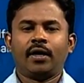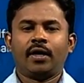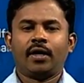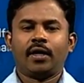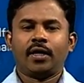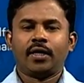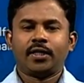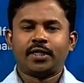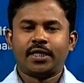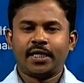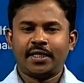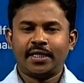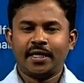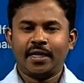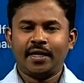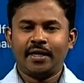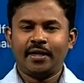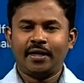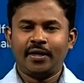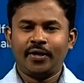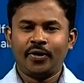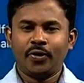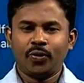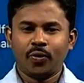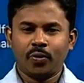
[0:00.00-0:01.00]

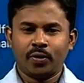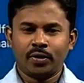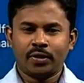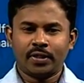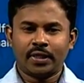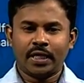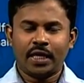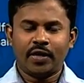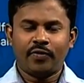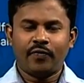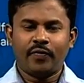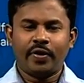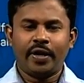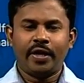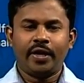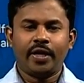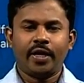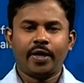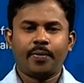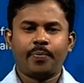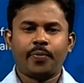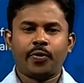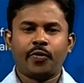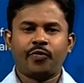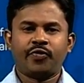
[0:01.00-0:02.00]
settle yourself in
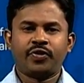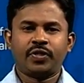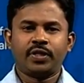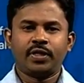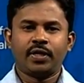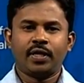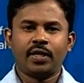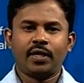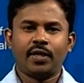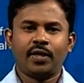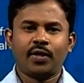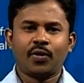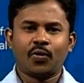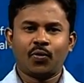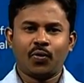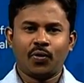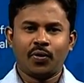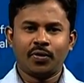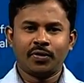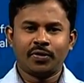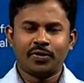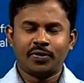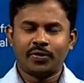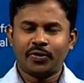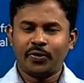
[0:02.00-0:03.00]
a professional
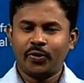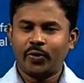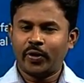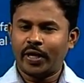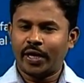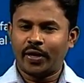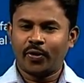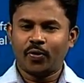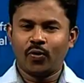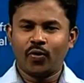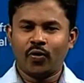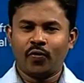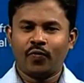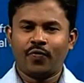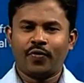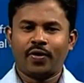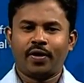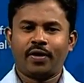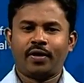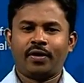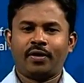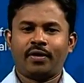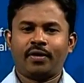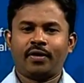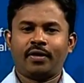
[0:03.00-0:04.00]
course, you can go
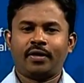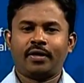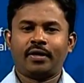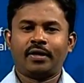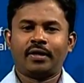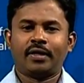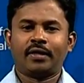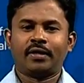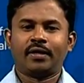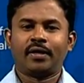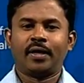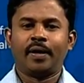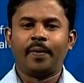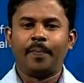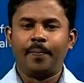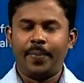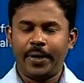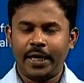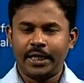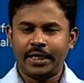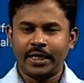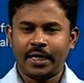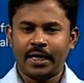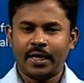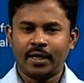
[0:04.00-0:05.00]
for
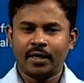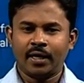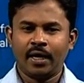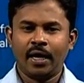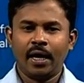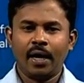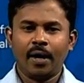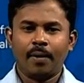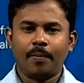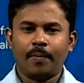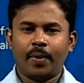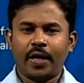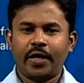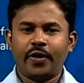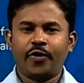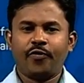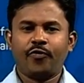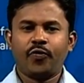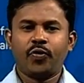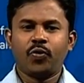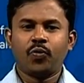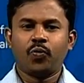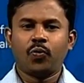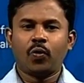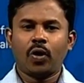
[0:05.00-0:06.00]
BTech, but if
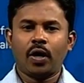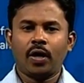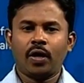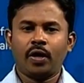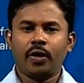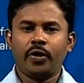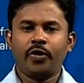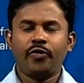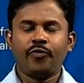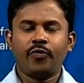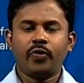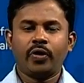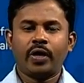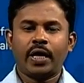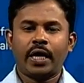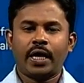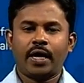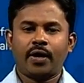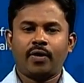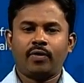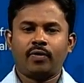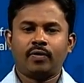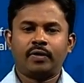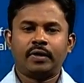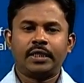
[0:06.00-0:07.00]
you
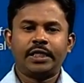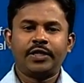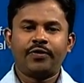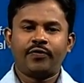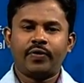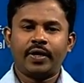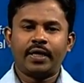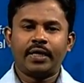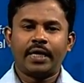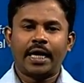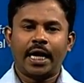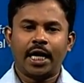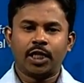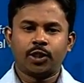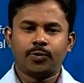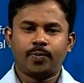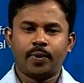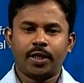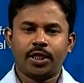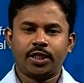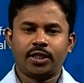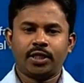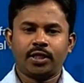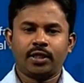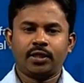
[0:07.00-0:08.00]
have different
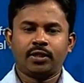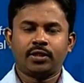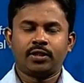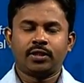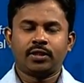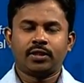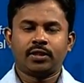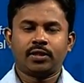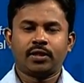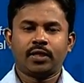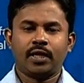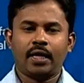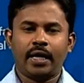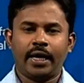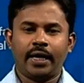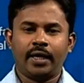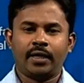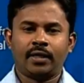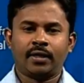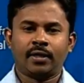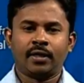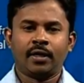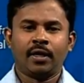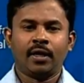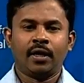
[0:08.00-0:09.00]
aspirations,
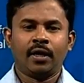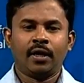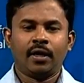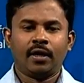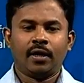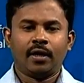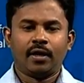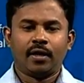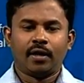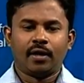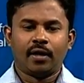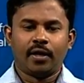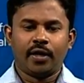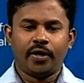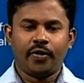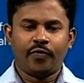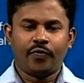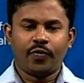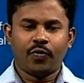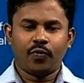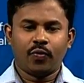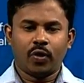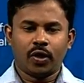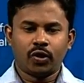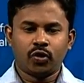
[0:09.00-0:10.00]
like if
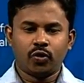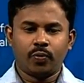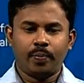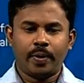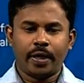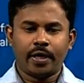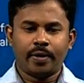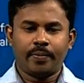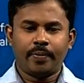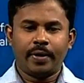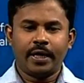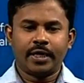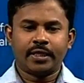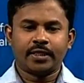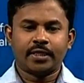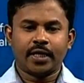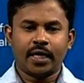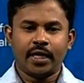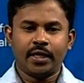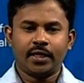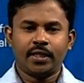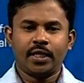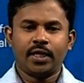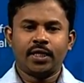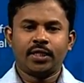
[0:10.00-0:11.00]
you want to become a
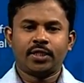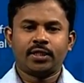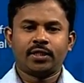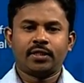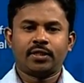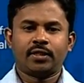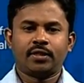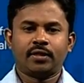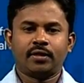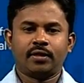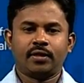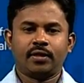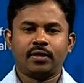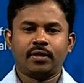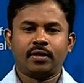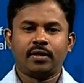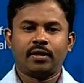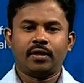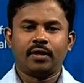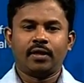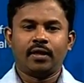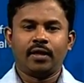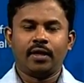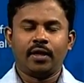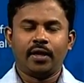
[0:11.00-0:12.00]
scientist,
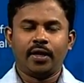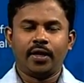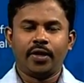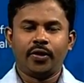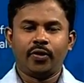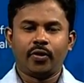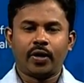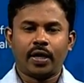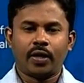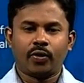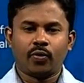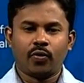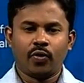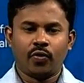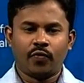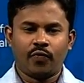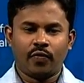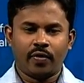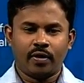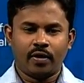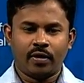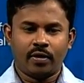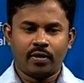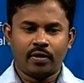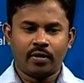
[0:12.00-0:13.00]
you can go
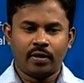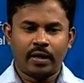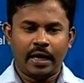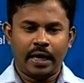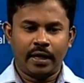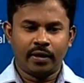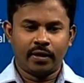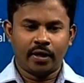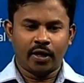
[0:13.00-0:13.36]
for either